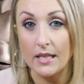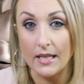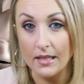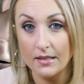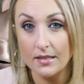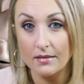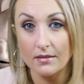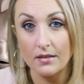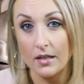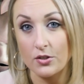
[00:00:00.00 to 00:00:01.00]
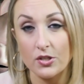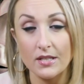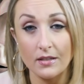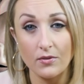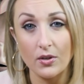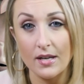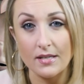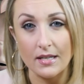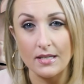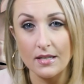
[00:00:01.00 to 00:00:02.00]
eat, just to give you guys
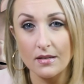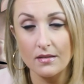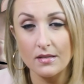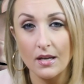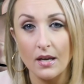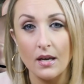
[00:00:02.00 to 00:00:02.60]
ideas,